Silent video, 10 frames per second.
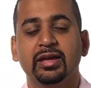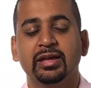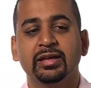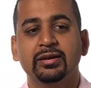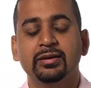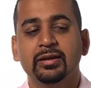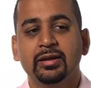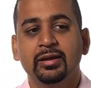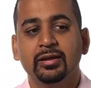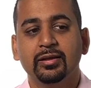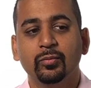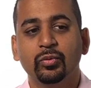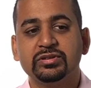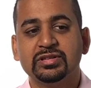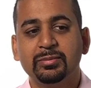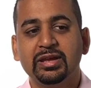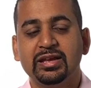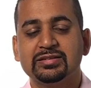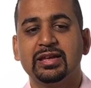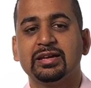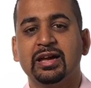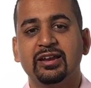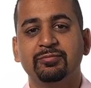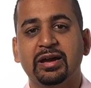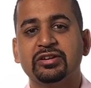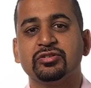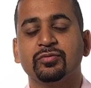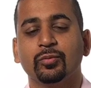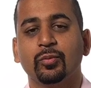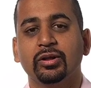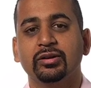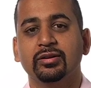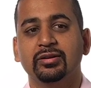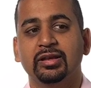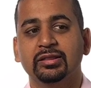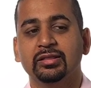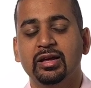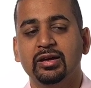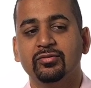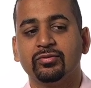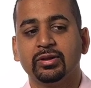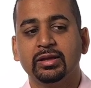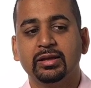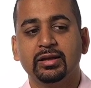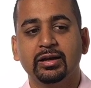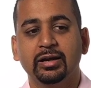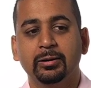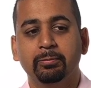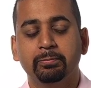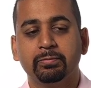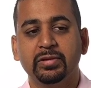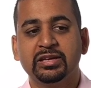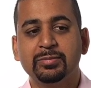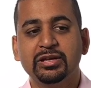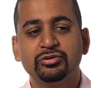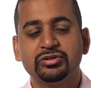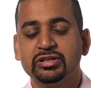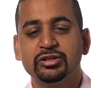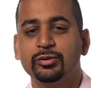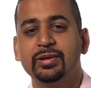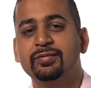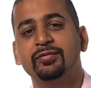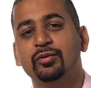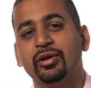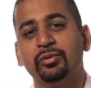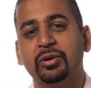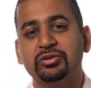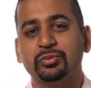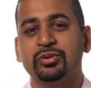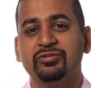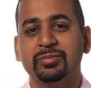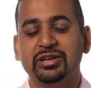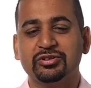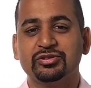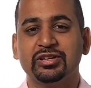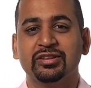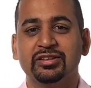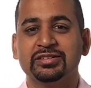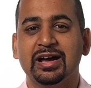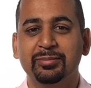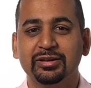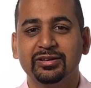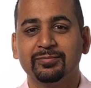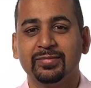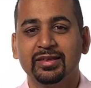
And when somebody has that kind of passion for what they love, um, it can be interesting to you even if you otherwise wouldn't have been interested in the topic.